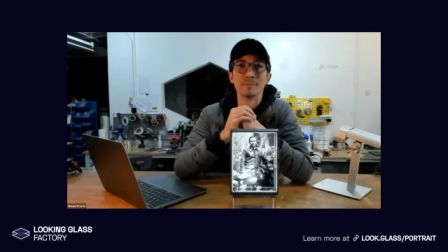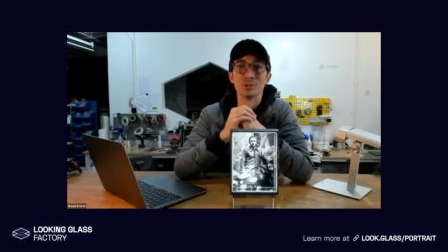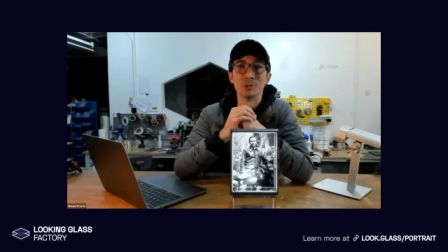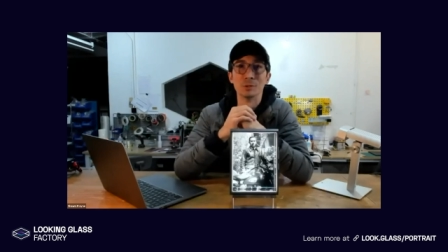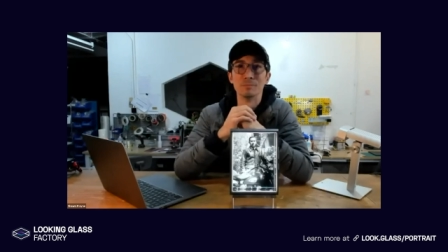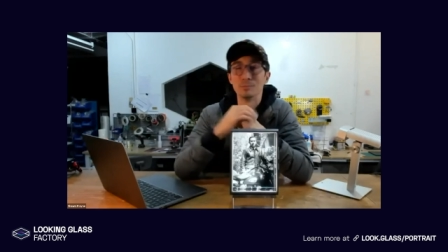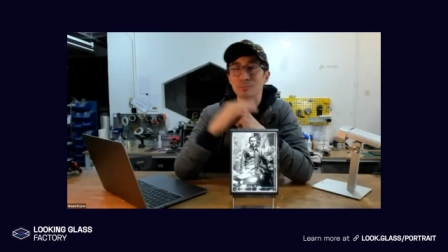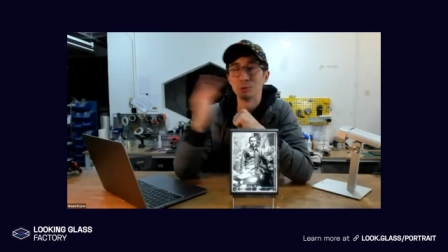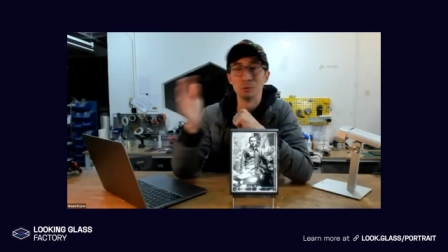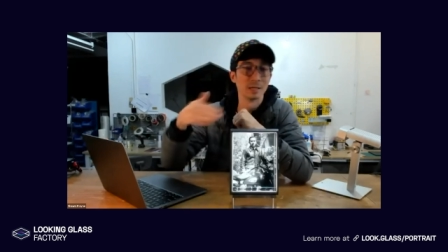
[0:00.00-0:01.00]
to
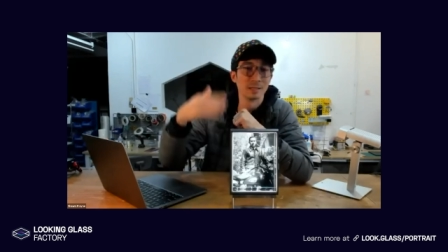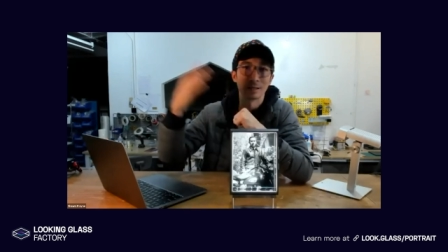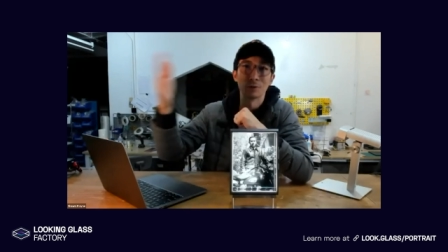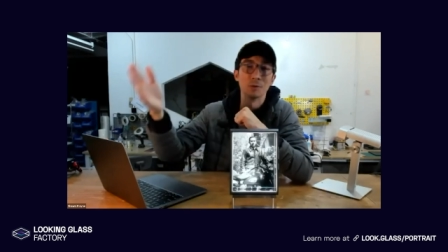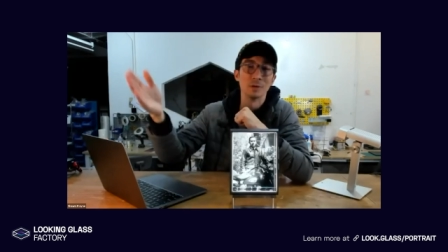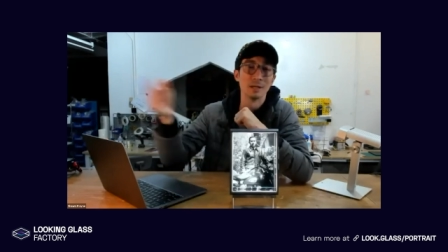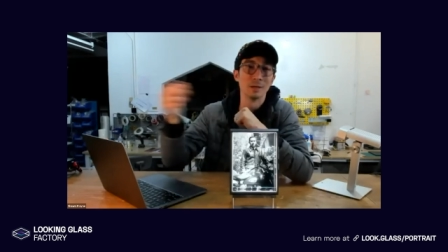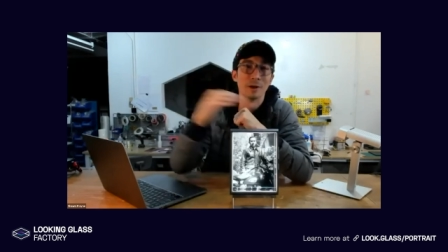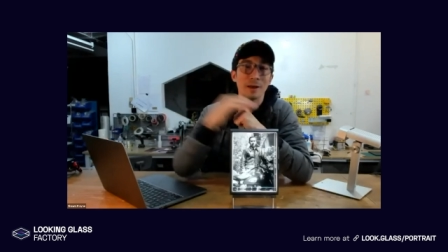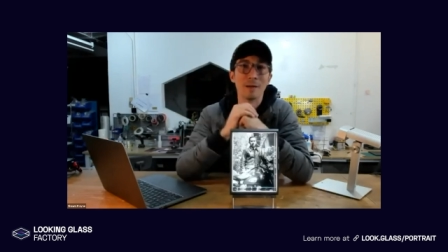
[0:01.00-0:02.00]
do things like Unity
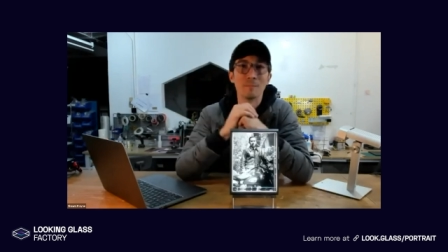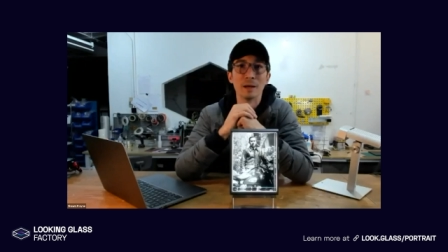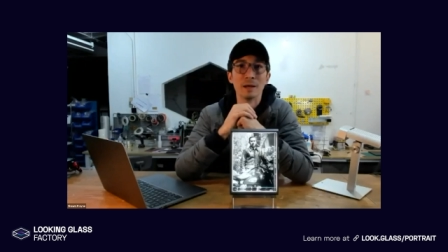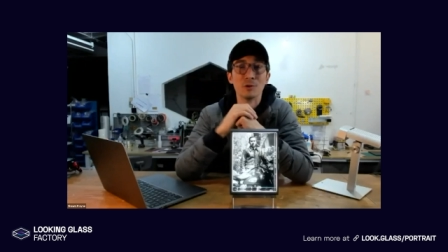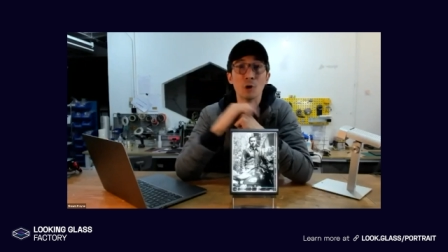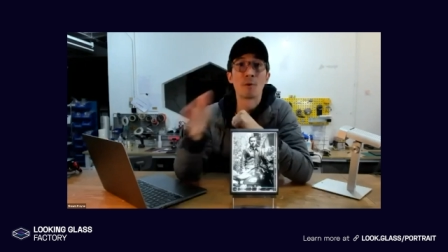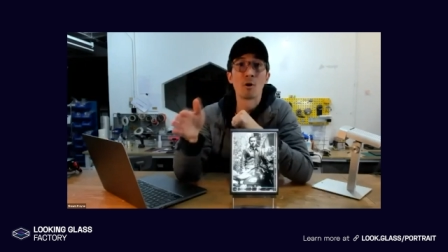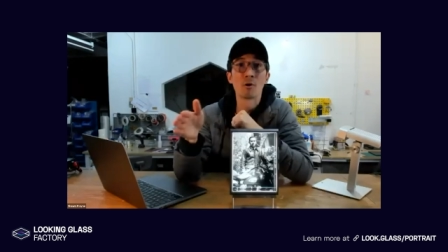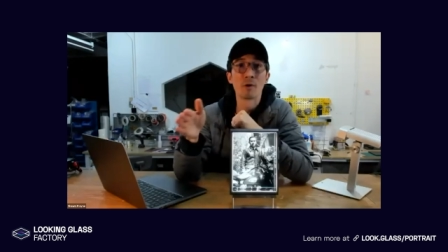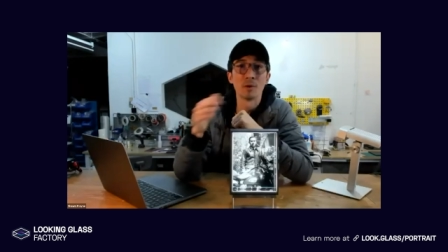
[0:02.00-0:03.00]
and whatnot, but no
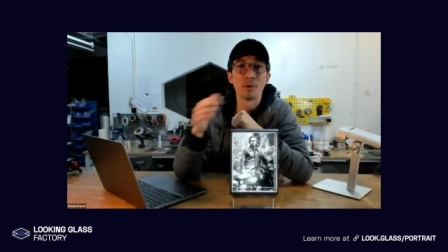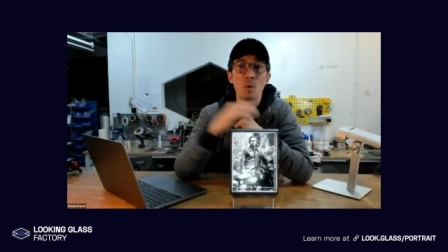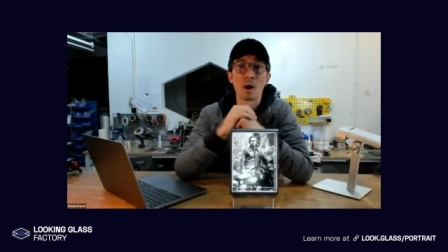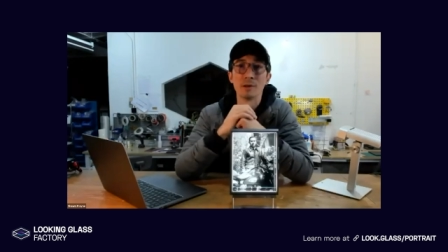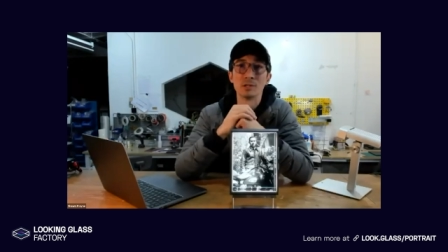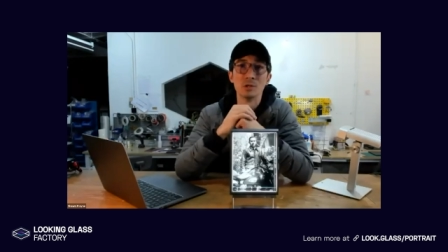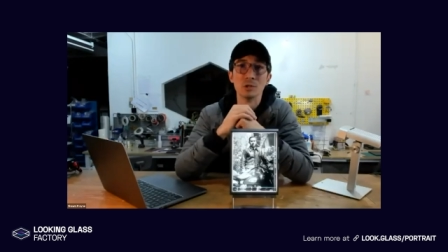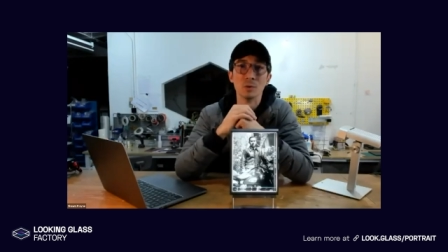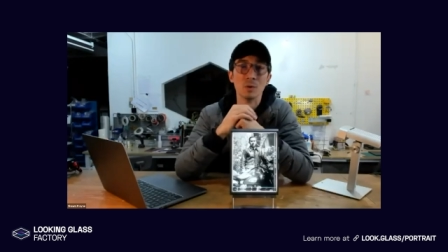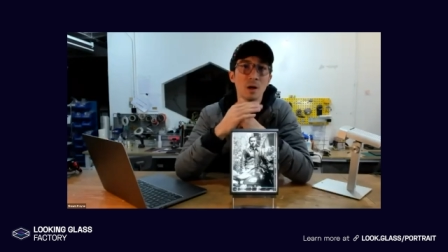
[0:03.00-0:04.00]
programming required to
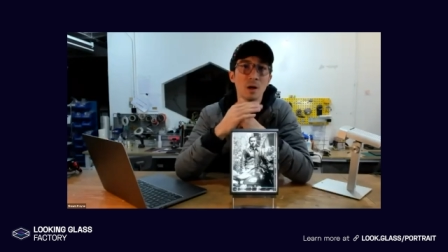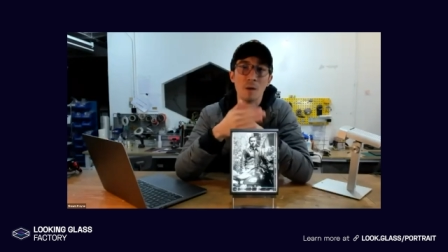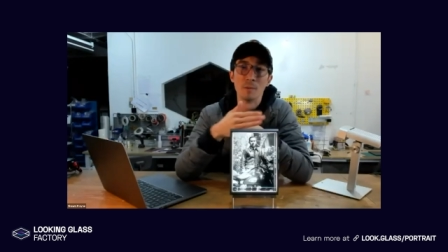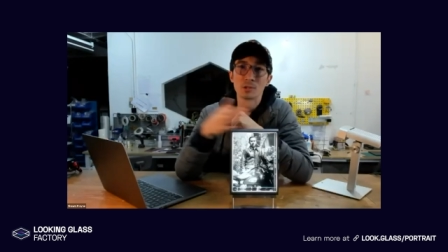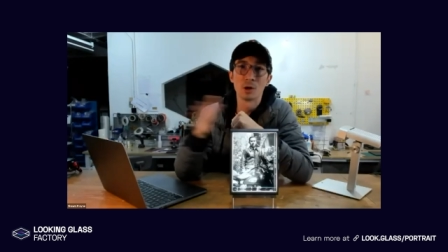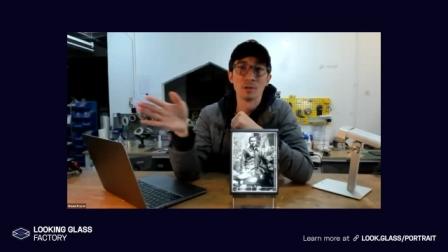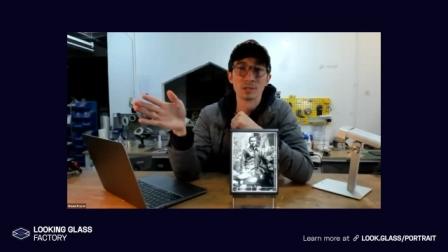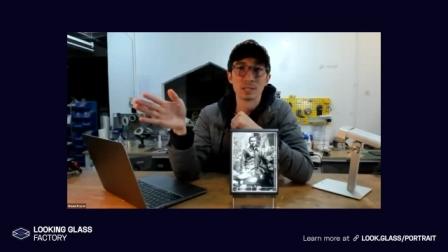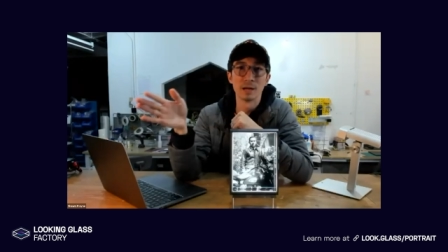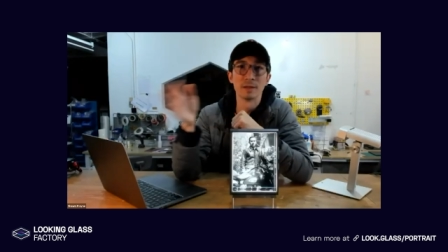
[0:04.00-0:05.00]
do almost all the
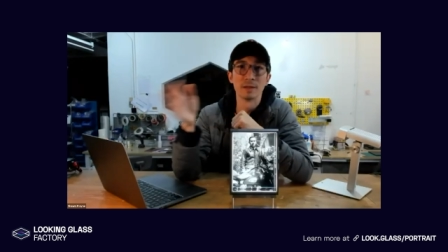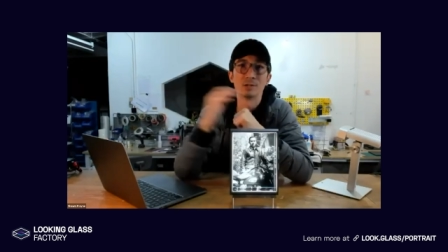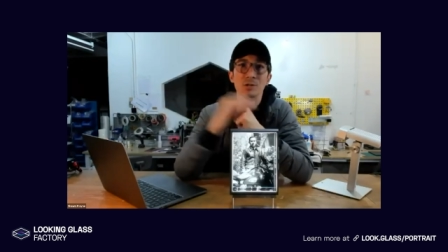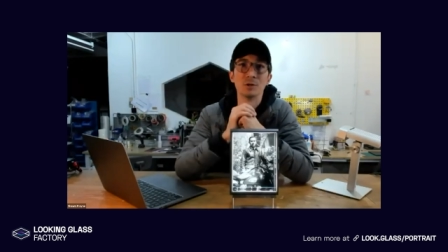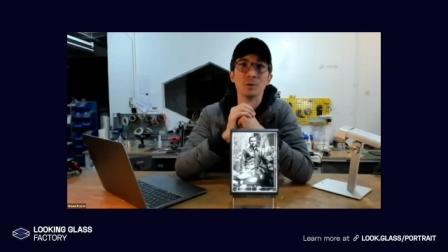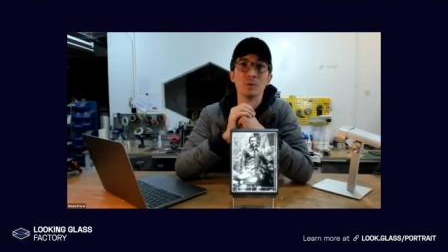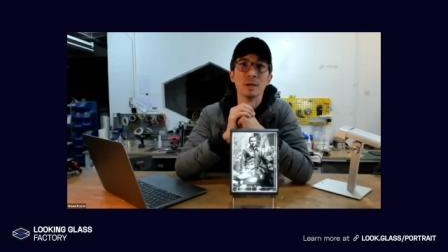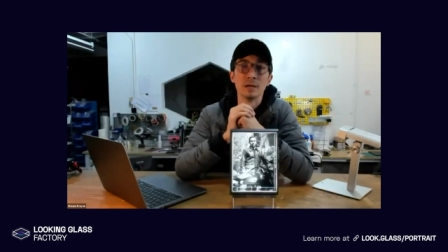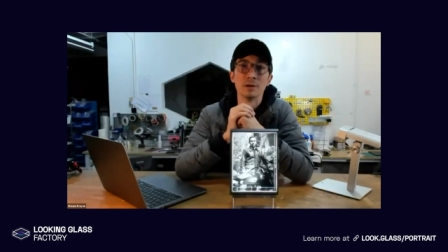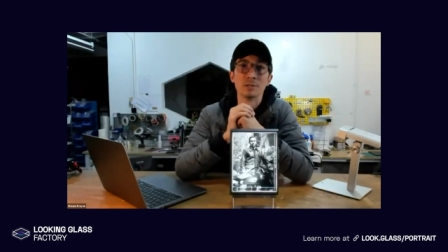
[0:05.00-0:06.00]
stuff that I showed you
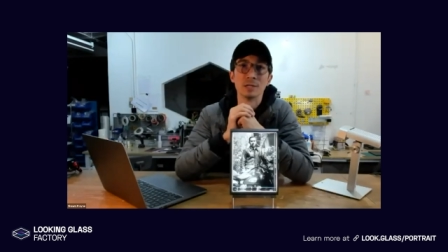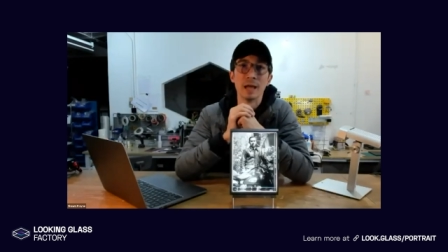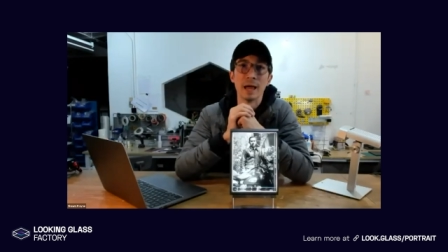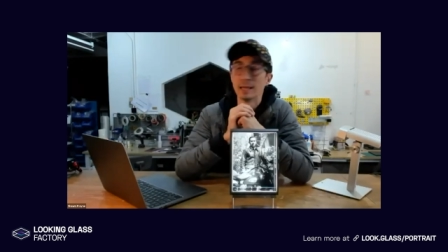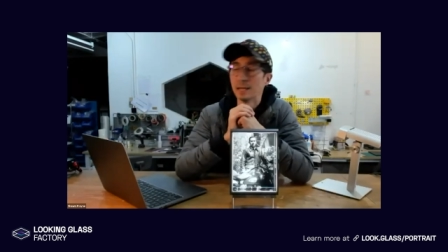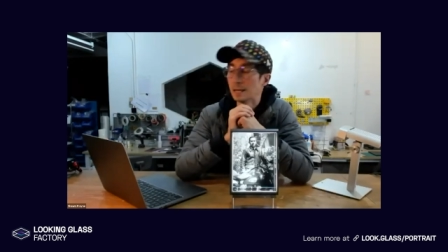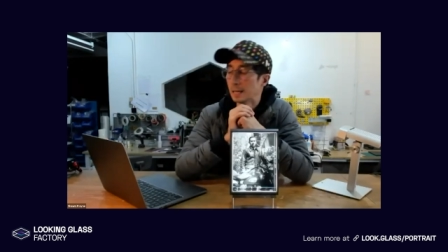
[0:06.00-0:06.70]
here today.